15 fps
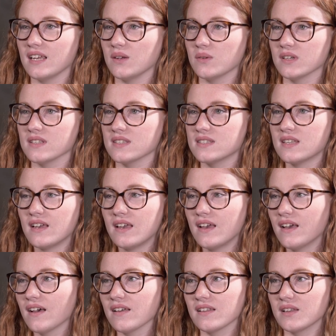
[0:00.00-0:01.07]
he was
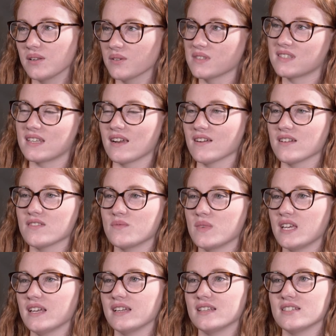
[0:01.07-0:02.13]
a little scared of
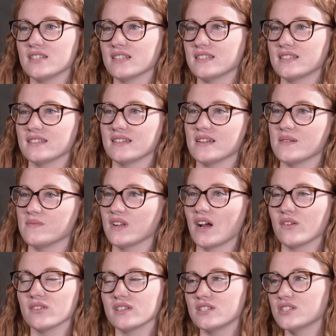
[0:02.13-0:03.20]
me and just um,
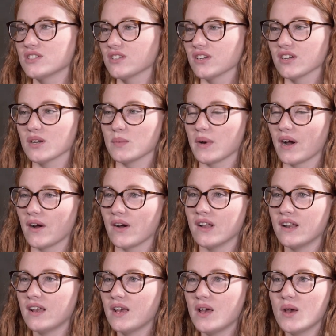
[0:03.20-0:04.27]
not really sure
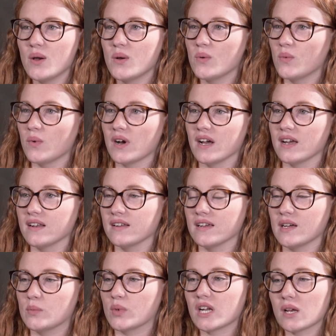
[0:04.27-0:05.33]
about what,
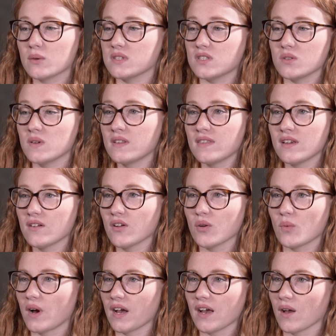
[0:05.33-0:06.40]
um, what I was doing there or
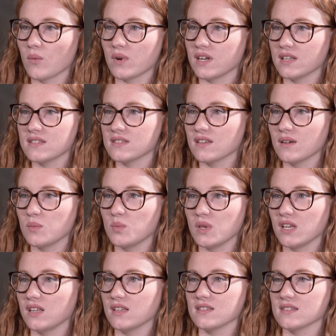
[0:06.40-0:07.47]
why I wanted to
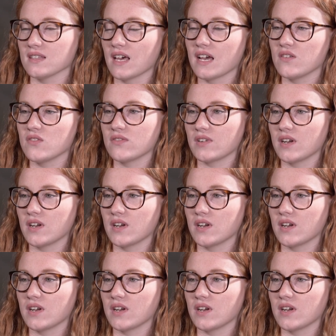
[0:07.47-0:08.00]
be in his life.